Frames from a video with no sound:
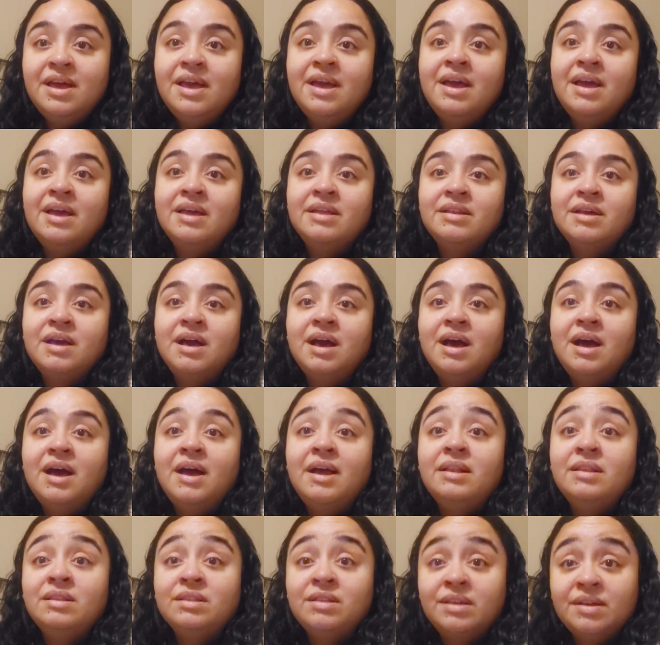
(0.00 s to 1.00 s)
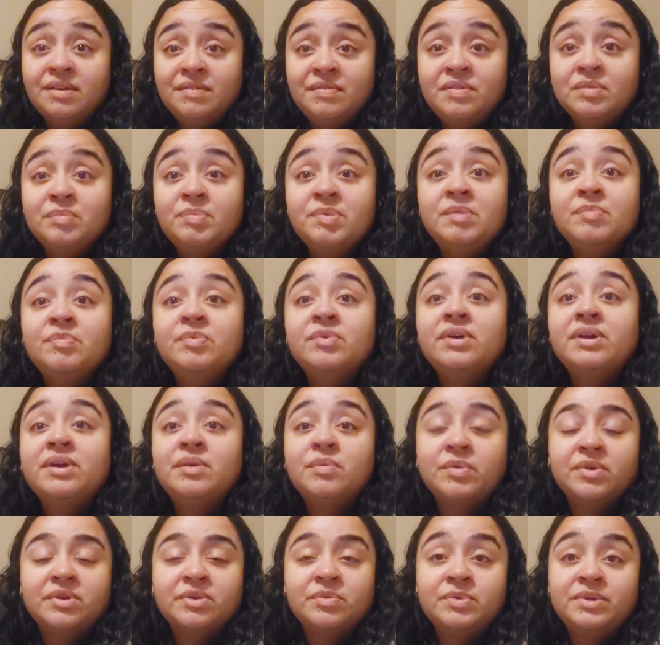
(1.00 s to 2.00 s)
and I love the people I
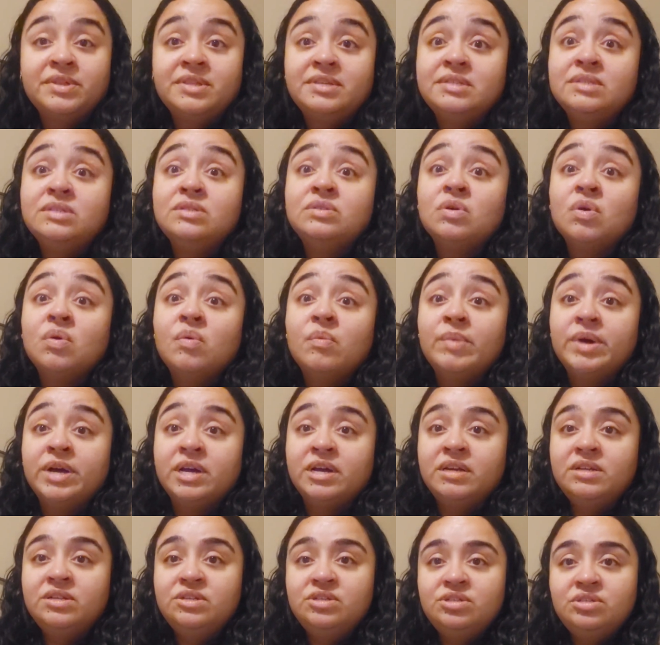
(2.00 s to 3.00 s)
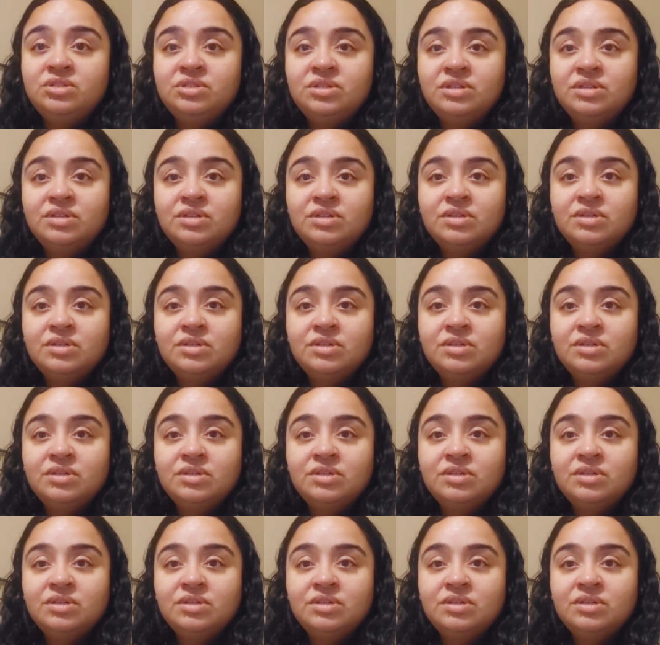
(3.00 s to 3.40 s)
worked with so much.